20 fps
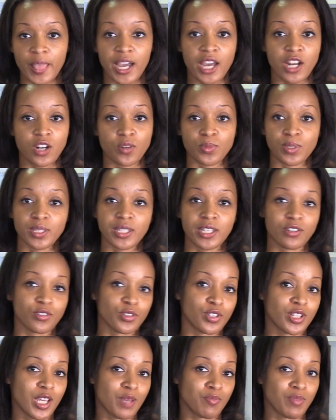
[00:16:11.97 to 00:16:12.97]
I don't really
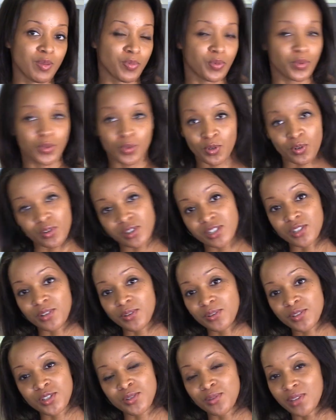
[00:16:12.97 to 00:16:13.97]
understand people who are
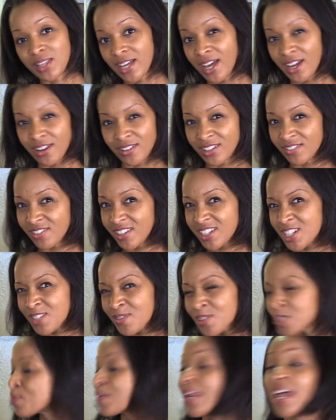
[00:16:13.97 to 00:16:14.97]
adults who are like, I don't eat
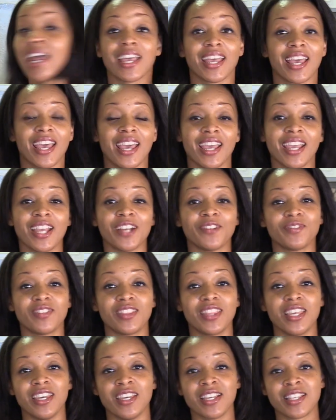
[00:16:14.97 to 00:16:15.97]
vegetables, but hey,
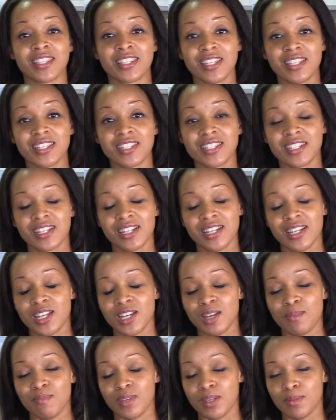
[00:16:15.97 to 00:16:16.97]
they exist.
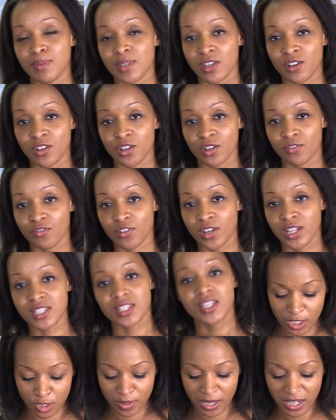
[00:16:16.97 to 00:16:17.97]
Maybe they're your
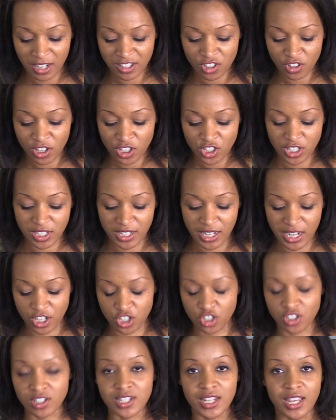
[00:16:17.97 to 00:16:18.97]
friends. Spaghetti squash doesn't
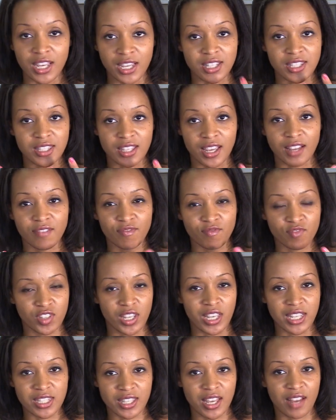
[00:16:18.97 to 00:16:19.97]
actually taste
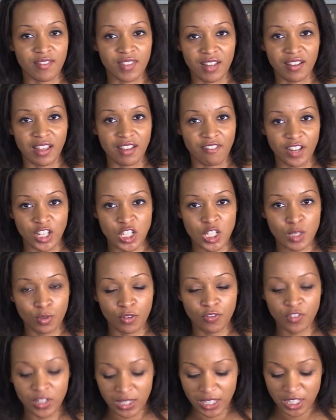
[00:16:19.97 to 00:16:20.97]
to have that like
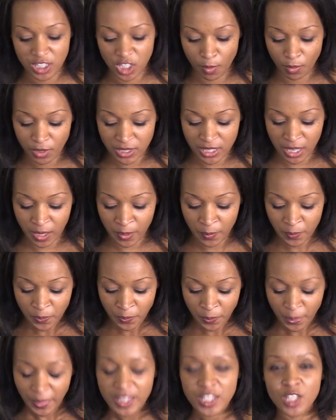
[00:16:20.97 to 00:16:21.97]
vegetable feeling. It's almost like
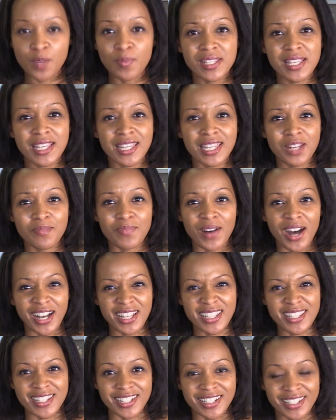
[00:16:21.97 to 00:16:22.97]
eating
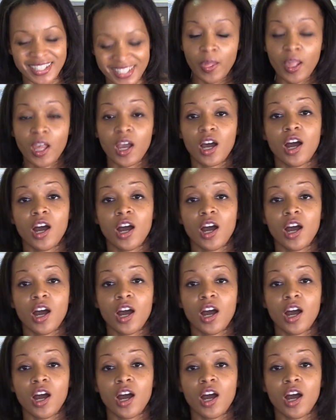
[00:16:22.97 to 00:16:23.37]
pasta.